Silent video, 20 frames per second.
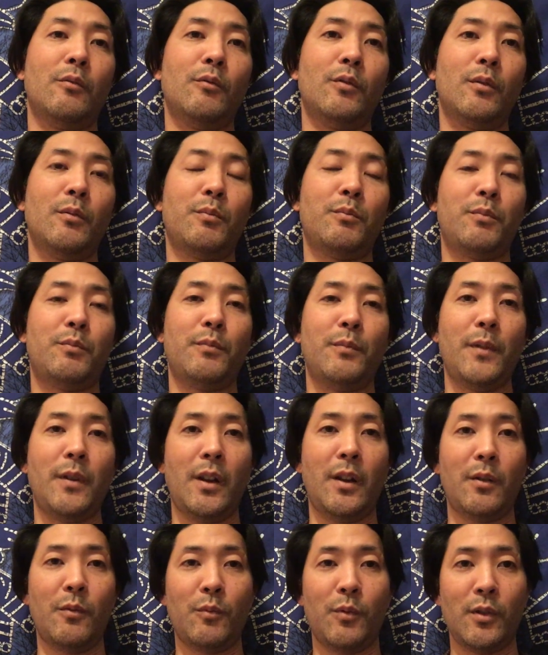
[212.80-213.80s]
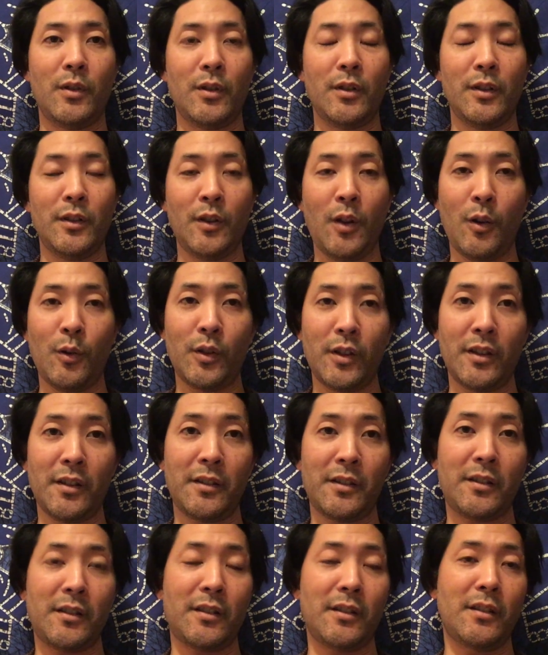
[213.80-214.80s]
we're, we're
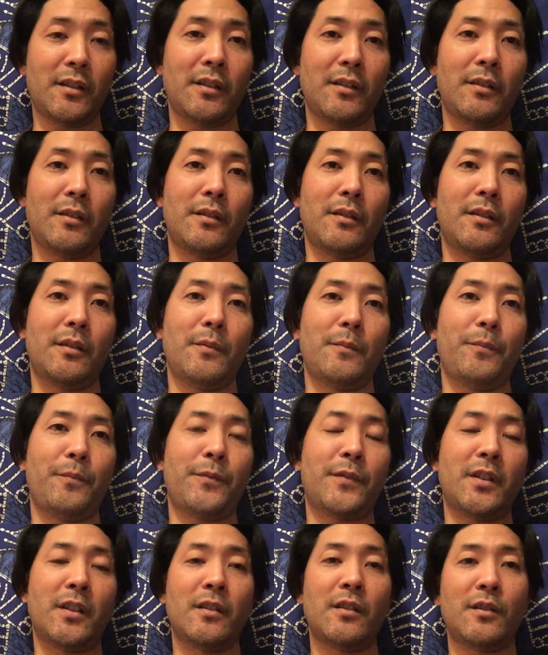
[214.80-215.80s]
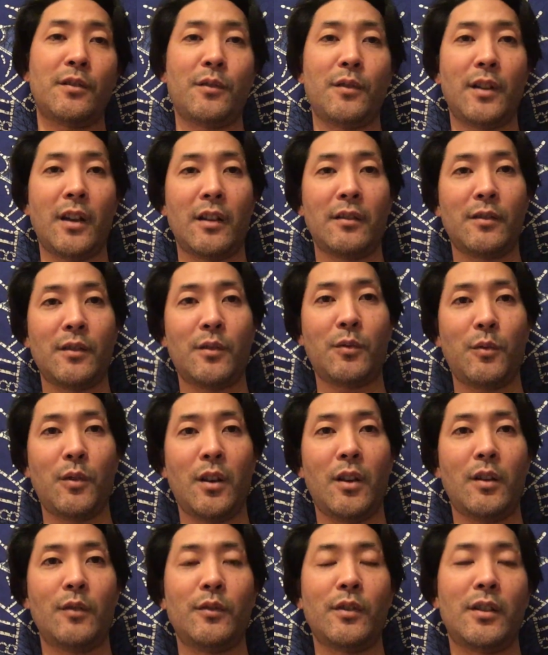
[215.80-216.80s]
notice since
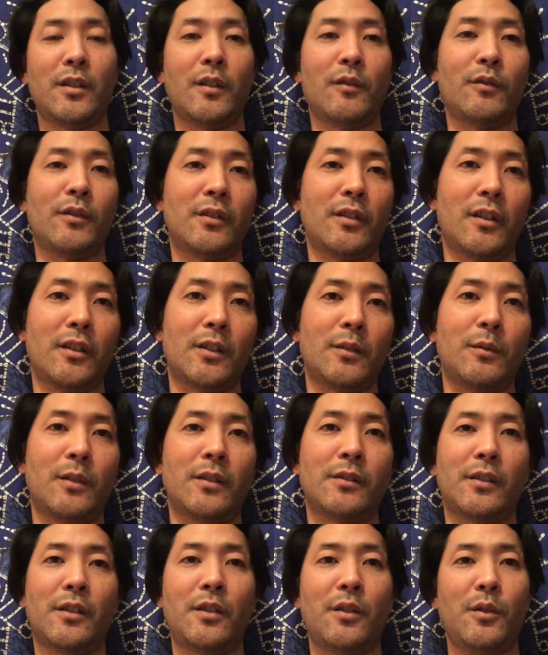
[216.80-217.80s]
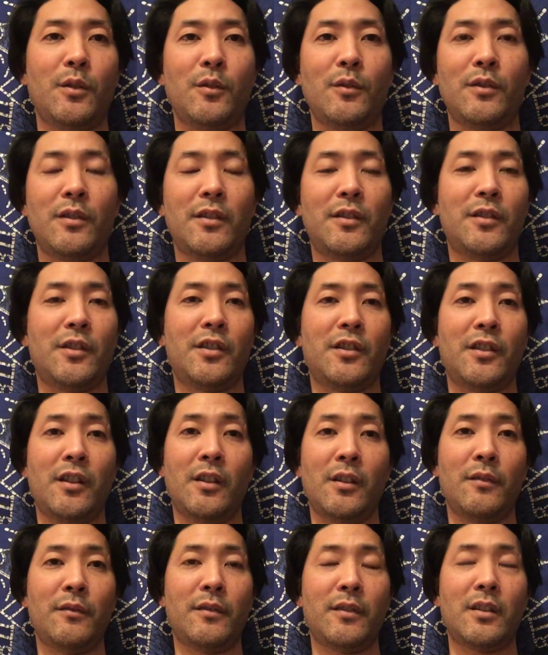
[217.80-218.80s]
2012, which everyone talked about is a huge
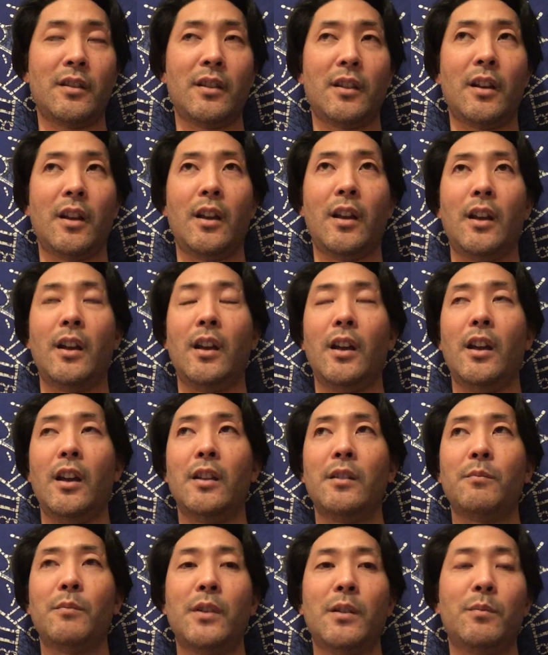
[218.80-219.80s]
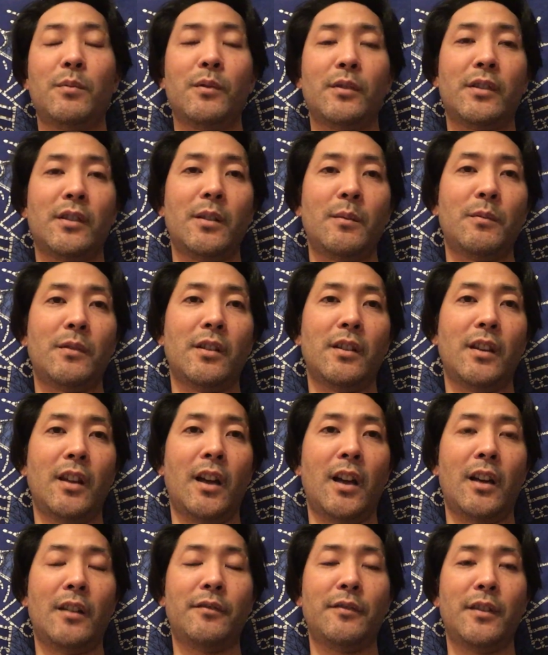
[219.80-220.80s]
shift and people seem to
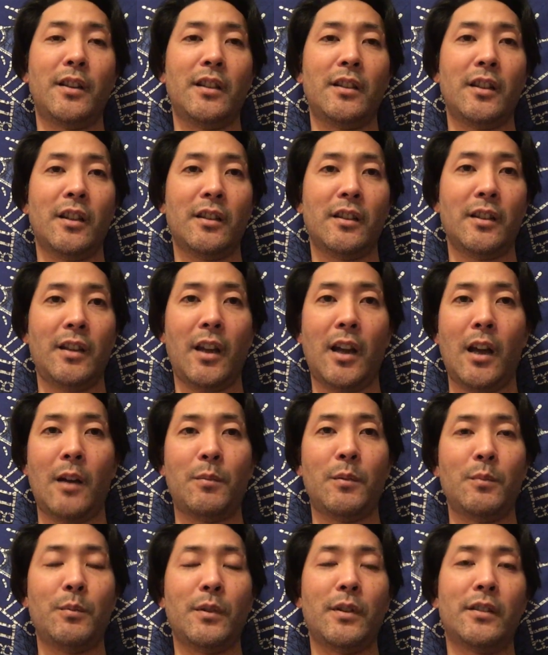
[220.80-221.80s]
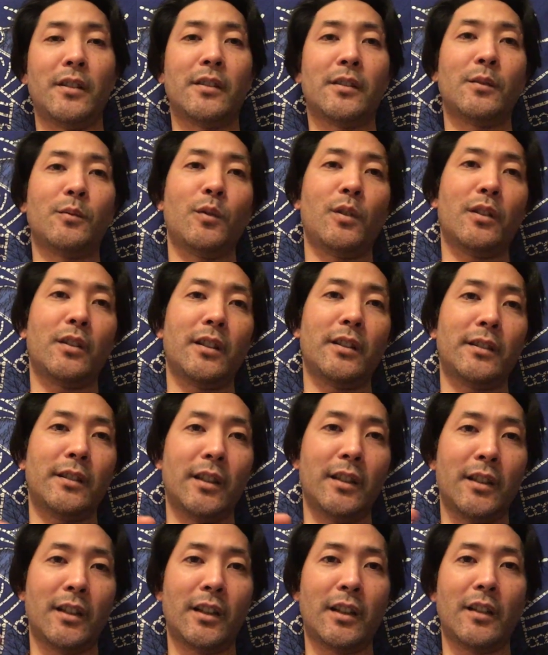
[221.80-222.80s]
laugh that nothing happened, but it doesn't work like
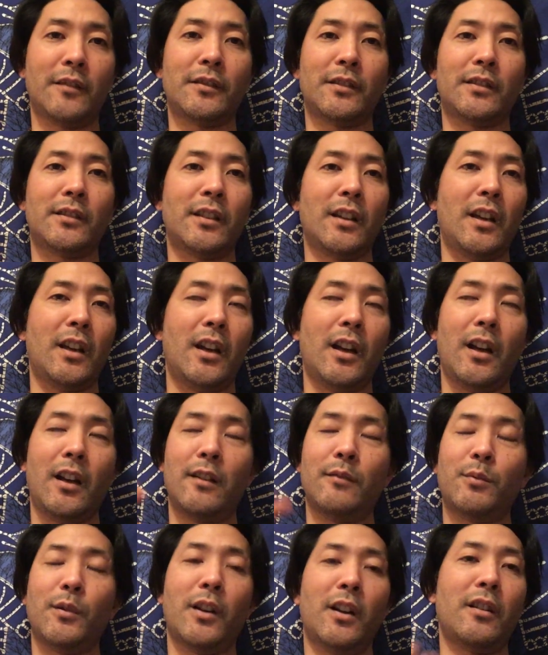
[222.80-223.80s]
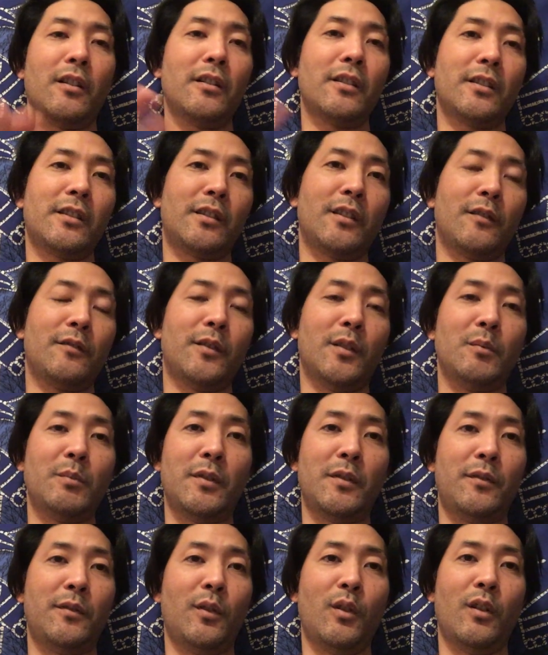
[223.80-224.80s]
that. Like I've, I've brought all this stuff up
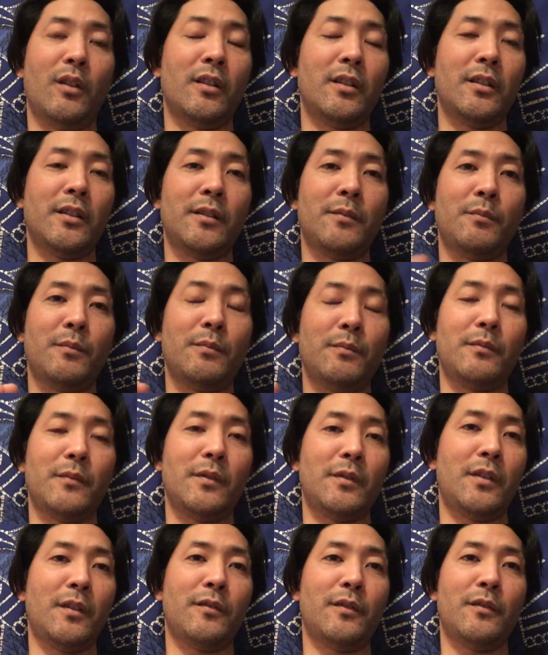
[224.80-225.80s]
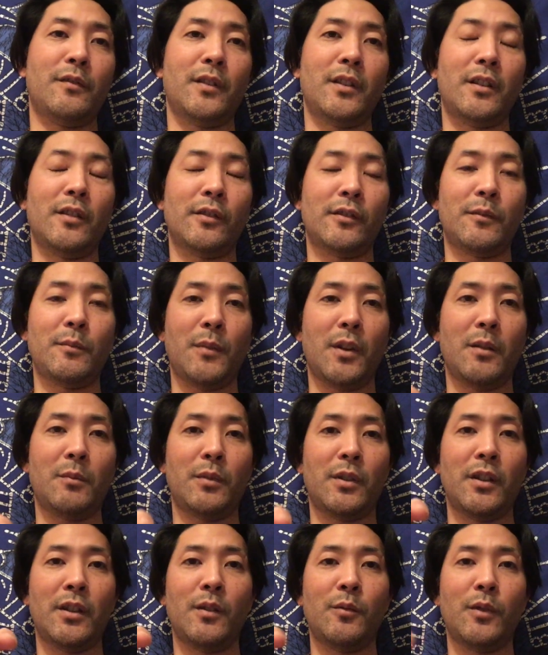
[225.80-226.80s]
before in different videos of mine,
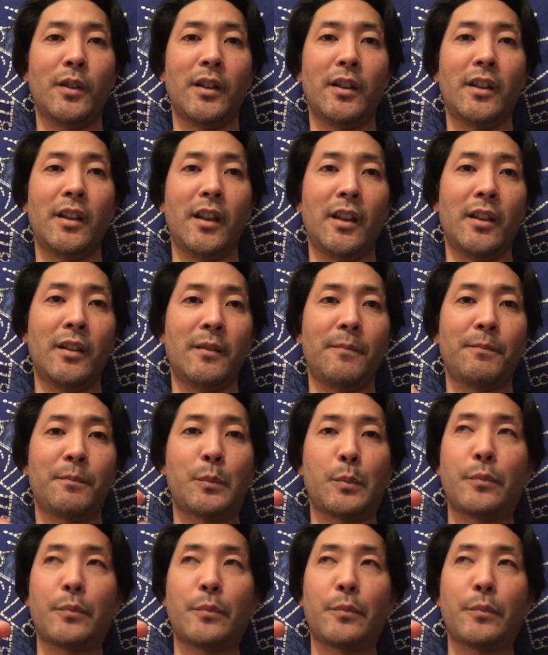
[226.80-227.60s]
but anyway, again,